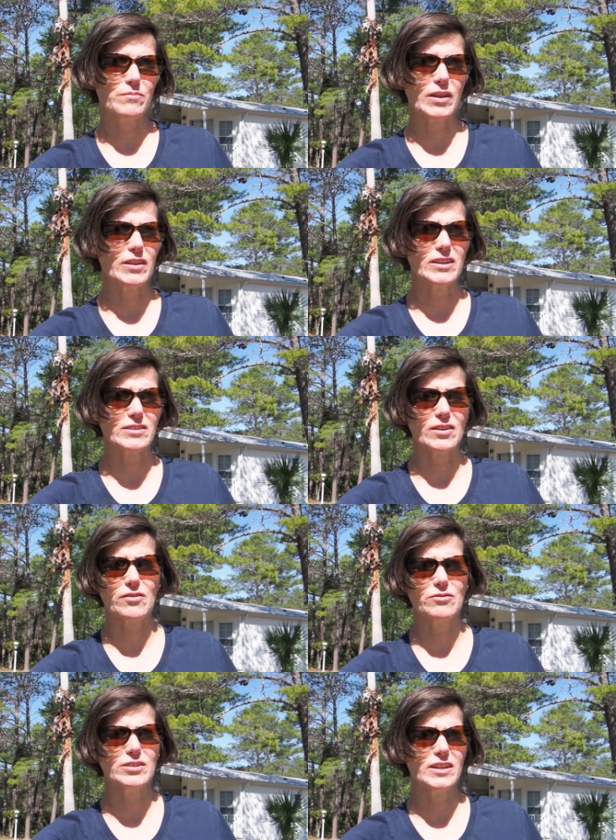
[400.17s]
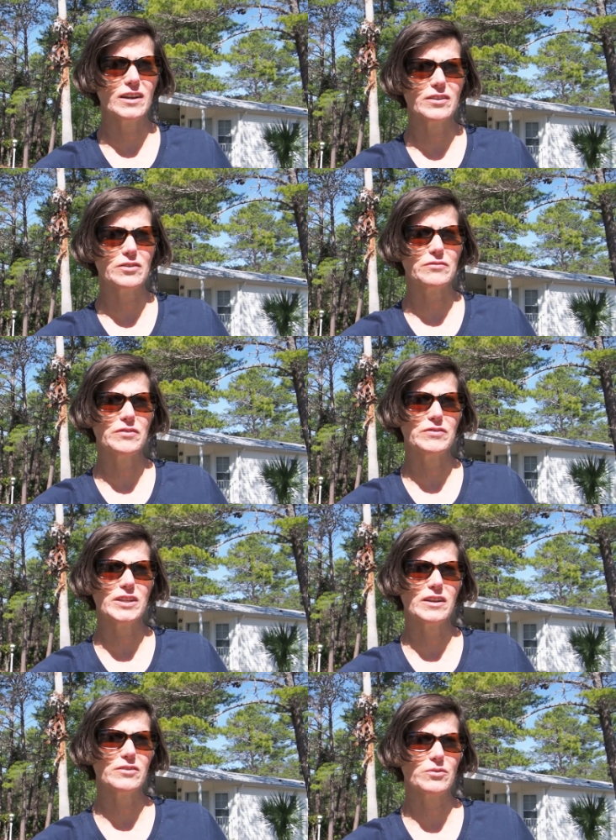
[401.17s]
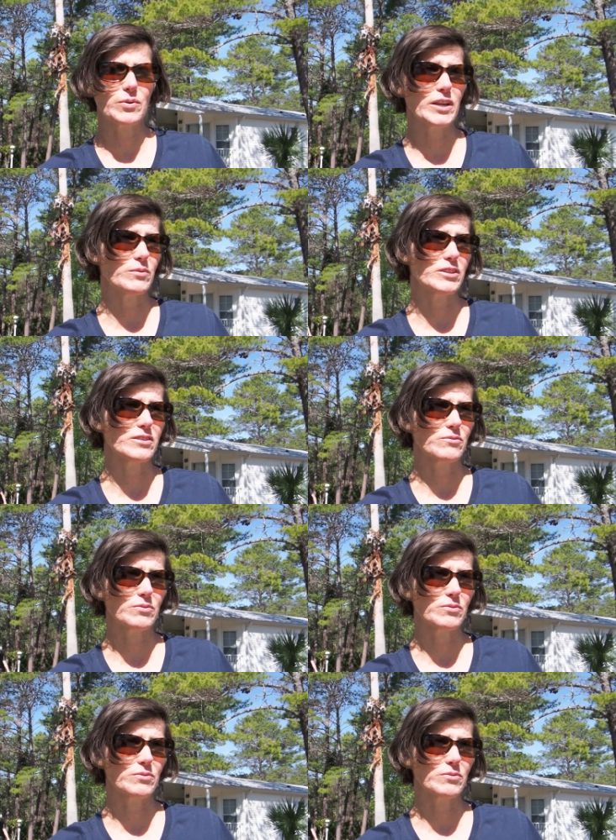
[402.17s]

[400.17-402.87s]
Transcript: I think it's like 1300 or 1500 a week which is